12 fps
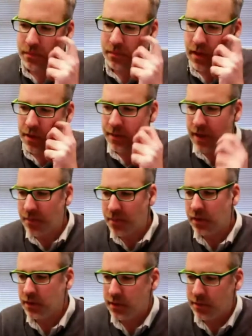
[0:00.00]
MCAP
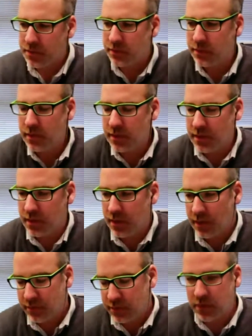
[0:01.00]
Eclipse
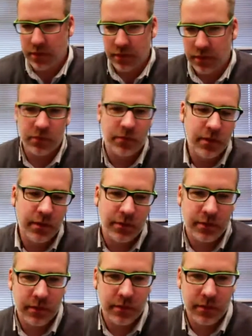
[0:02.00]
I've started to use on
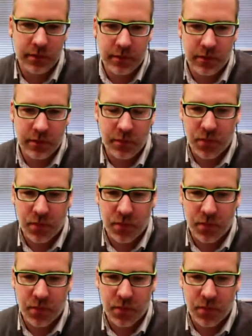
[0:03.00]
this new